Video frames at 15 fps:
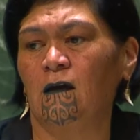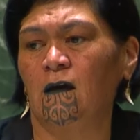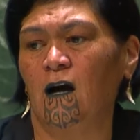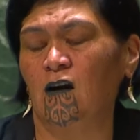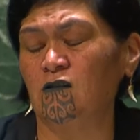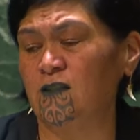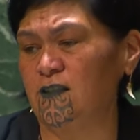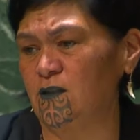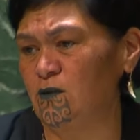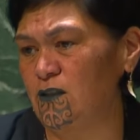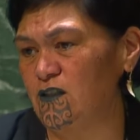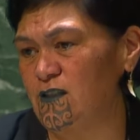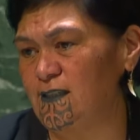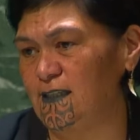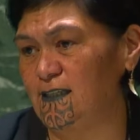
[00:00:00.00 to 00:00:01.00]
Aotearoa
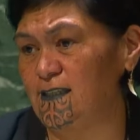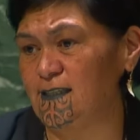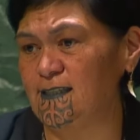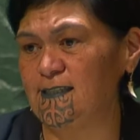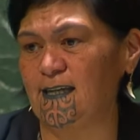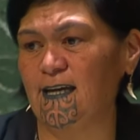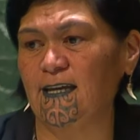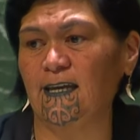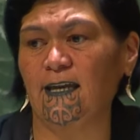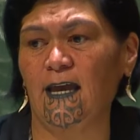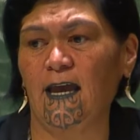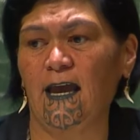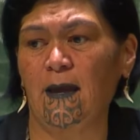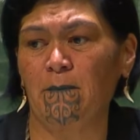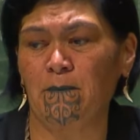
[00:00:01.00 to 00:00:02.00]
New Zealand is taking
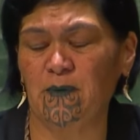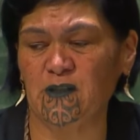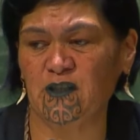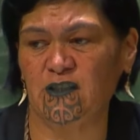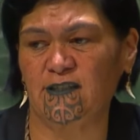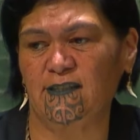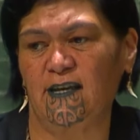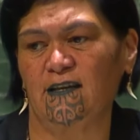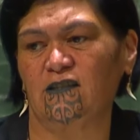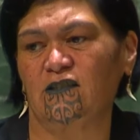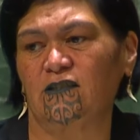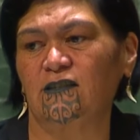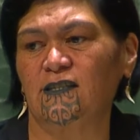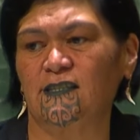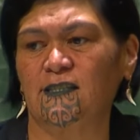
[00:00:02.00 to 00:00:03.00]
ambitious
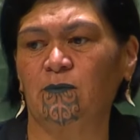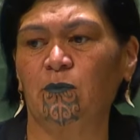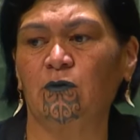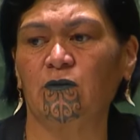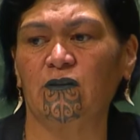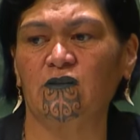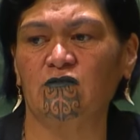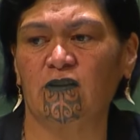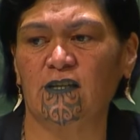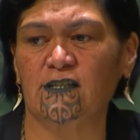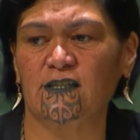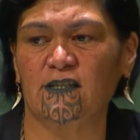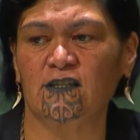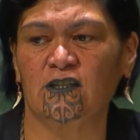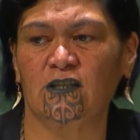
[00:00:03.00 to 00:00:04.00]
action to support the
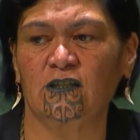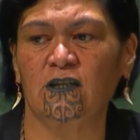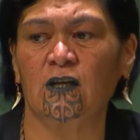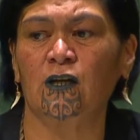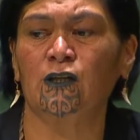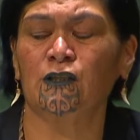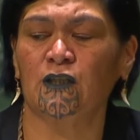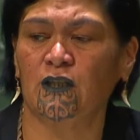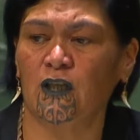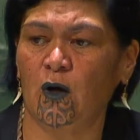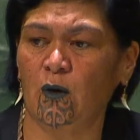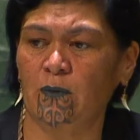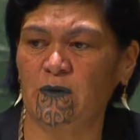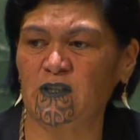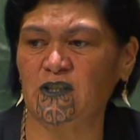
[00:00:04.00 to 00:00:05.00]
transition to
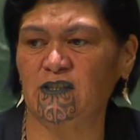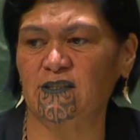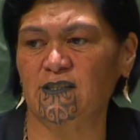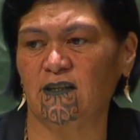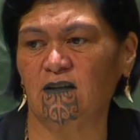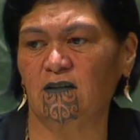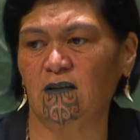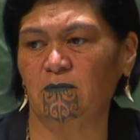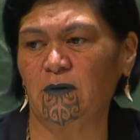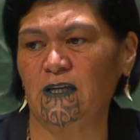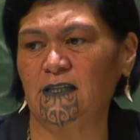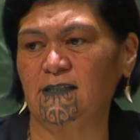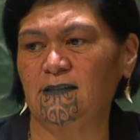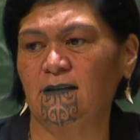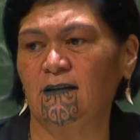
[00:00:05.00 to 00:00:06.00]
low emissions
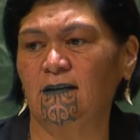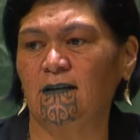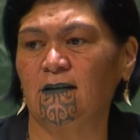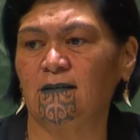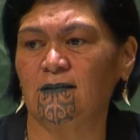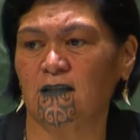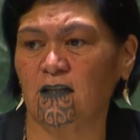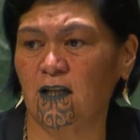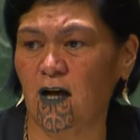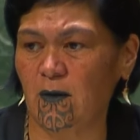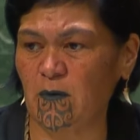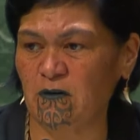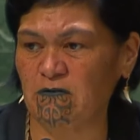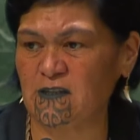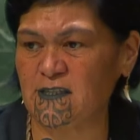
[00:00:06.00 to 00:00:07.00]
economies, to
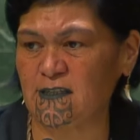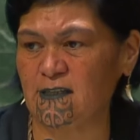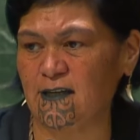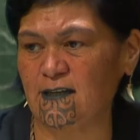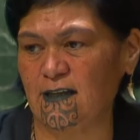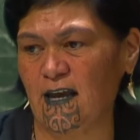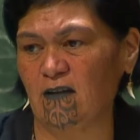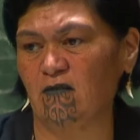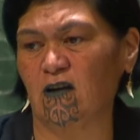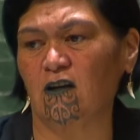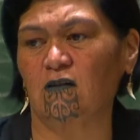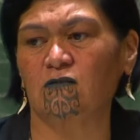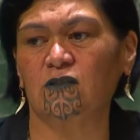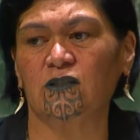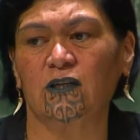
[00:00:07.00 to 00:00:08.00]
climate resilient
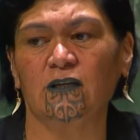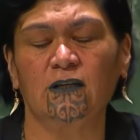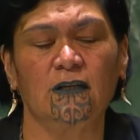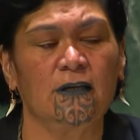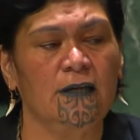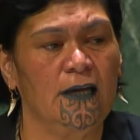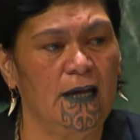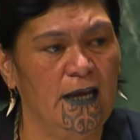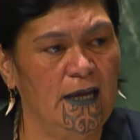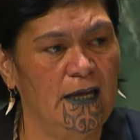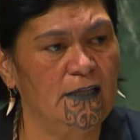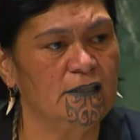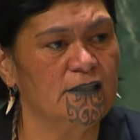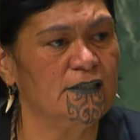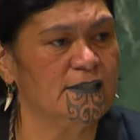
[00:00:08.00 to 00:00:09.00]
agriculture,
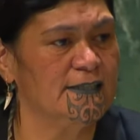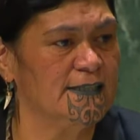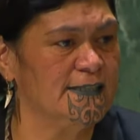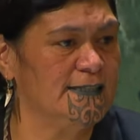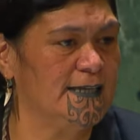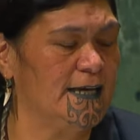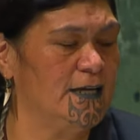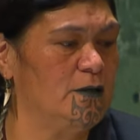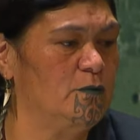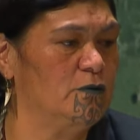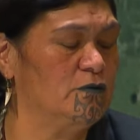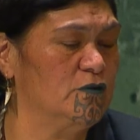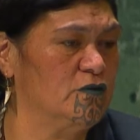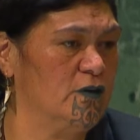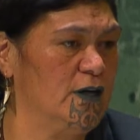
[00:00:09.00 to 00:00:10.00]
and to sustainable
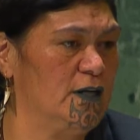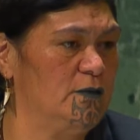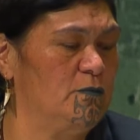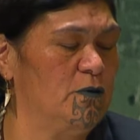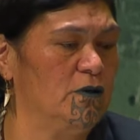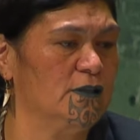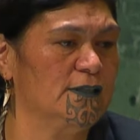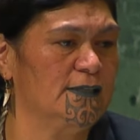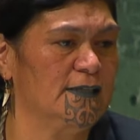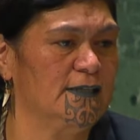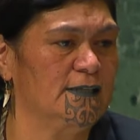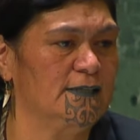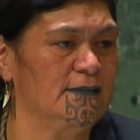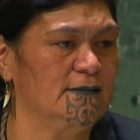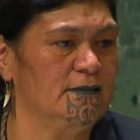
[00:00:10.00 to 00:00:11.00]
trade
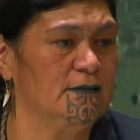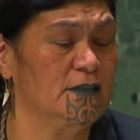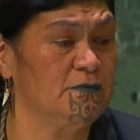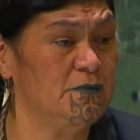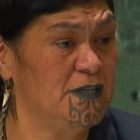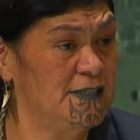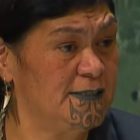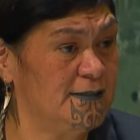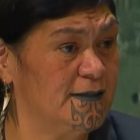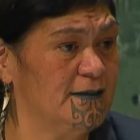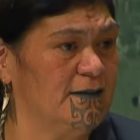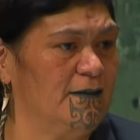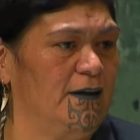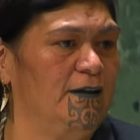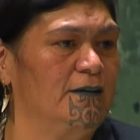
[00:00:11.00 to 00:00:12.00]
policies.
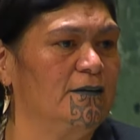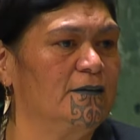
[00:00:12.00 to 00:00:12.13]
Domestically,